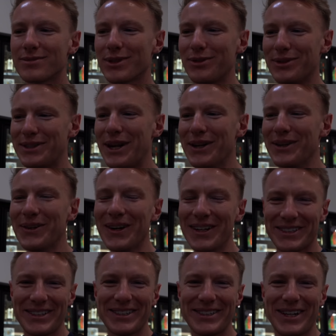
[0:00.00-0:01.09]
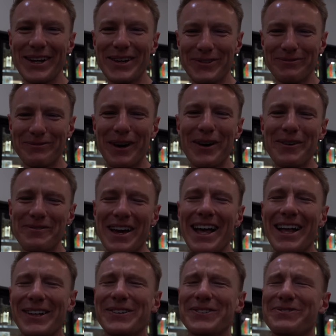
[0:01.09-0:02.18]
I don't know what to do. Mom,
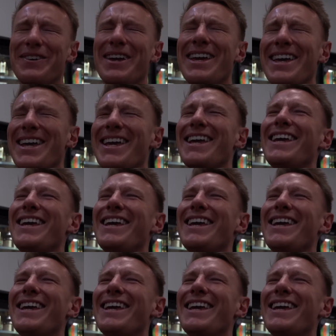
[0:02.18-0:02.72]
help me.